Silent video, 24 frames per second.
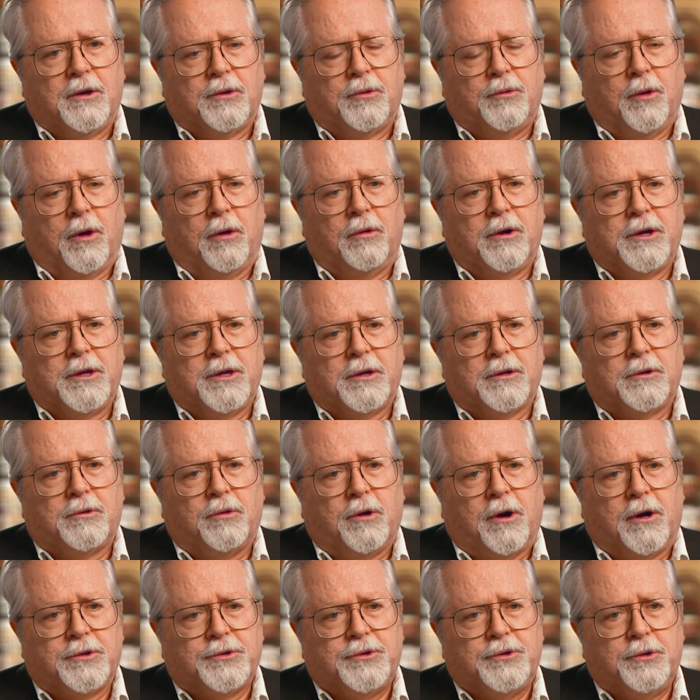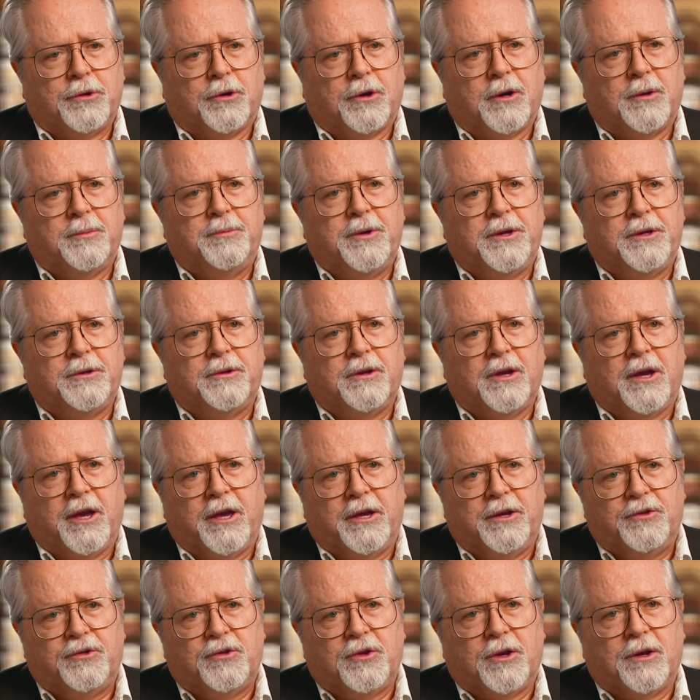growing across Europe into
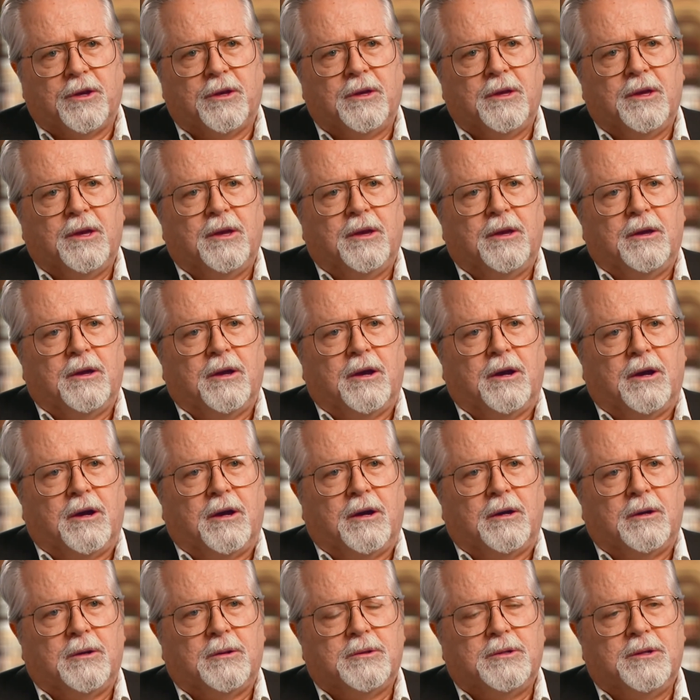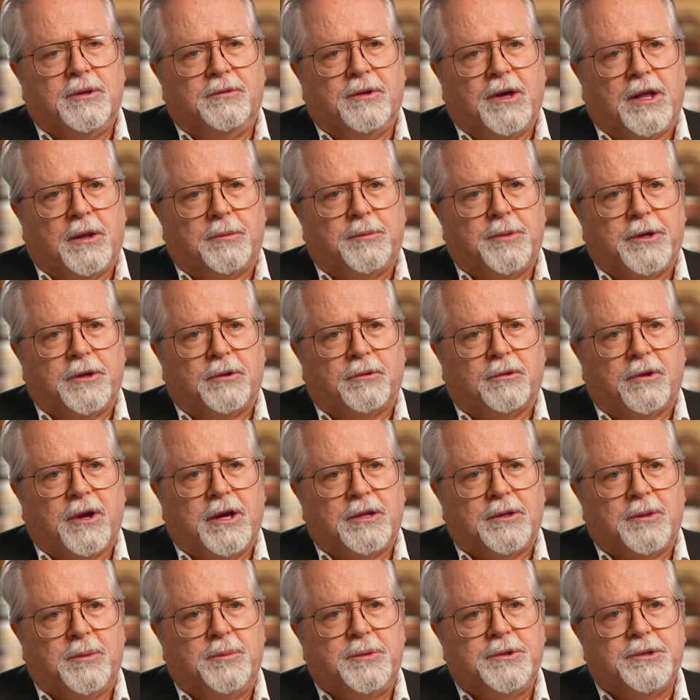Asia, developing
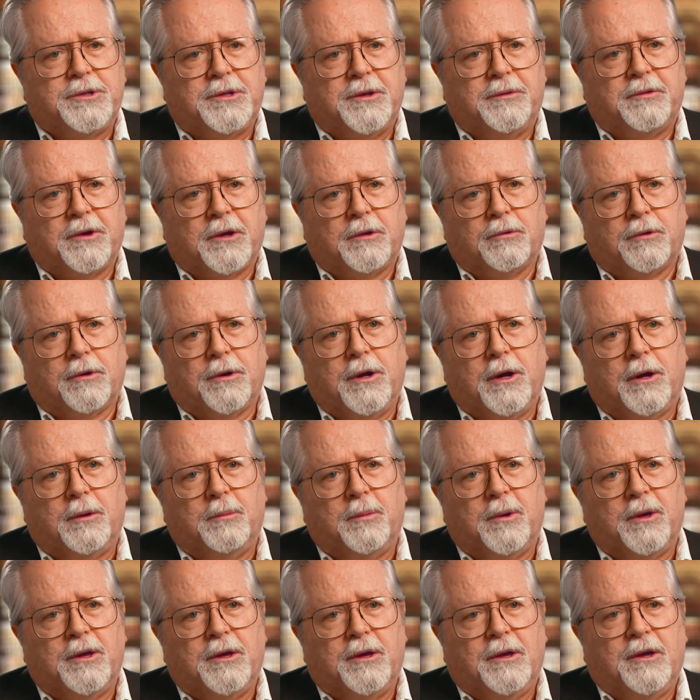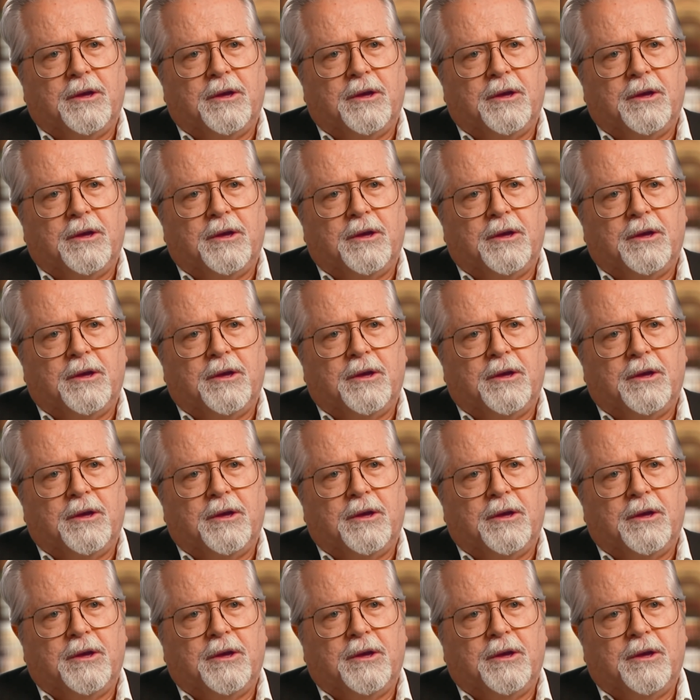around the Pacific Rim,